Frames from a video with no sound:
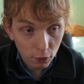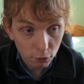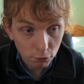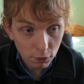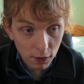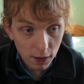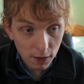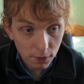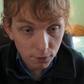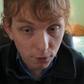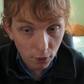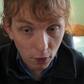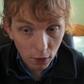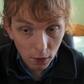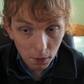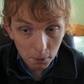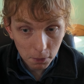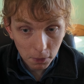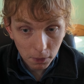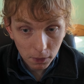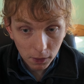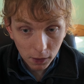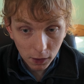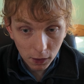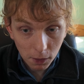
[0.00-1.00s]
the reverb,
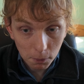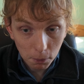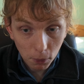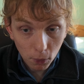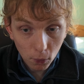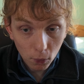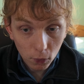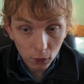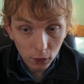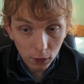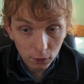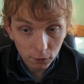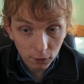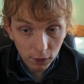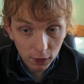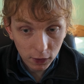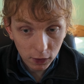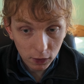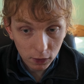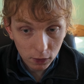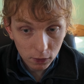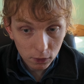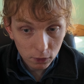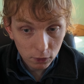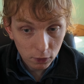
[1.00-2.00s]
I'm going to pause the
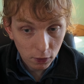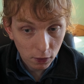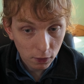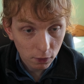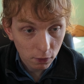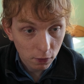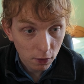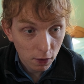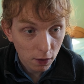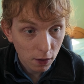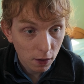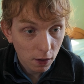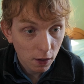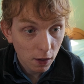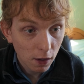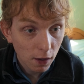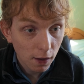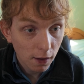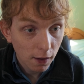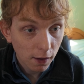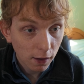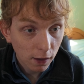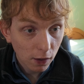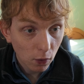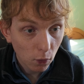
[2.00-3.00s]
video, so
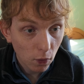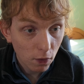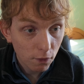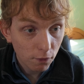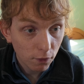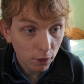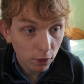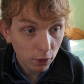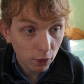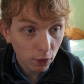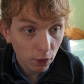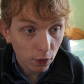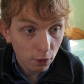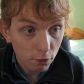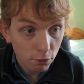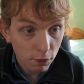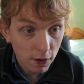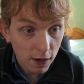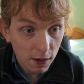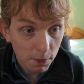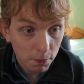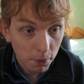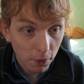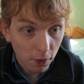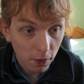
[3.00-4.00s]
go over to the
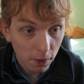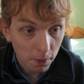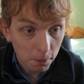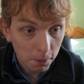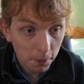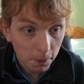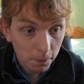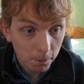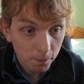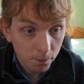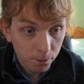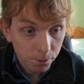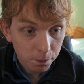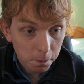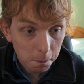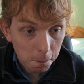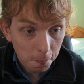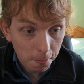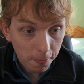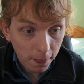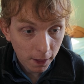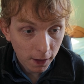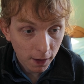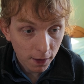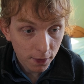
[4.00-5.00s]
reverb
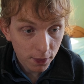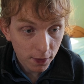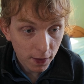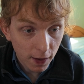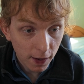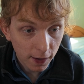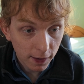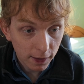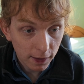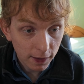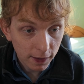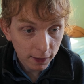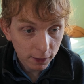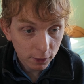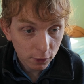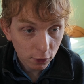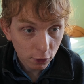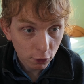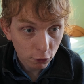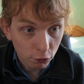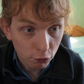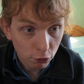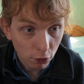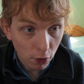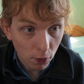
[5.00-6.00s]
and then link to
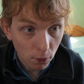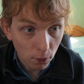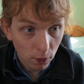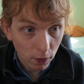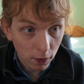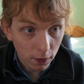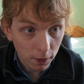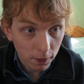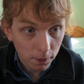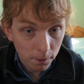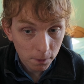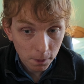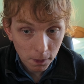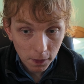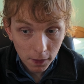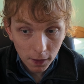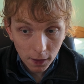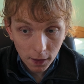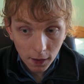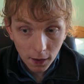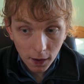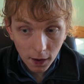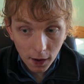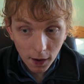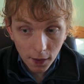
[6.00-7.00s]
controller,
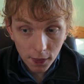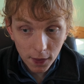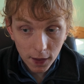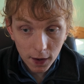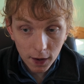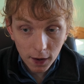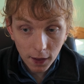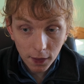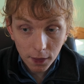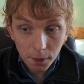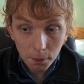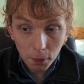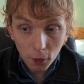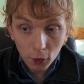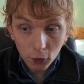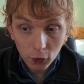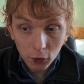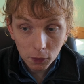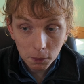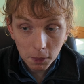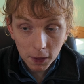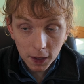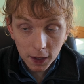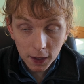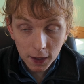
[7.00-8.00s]
and then at the
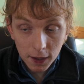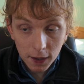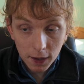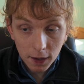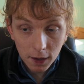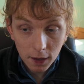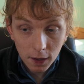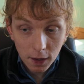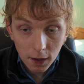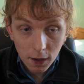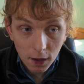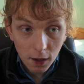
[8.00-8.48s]
bottom here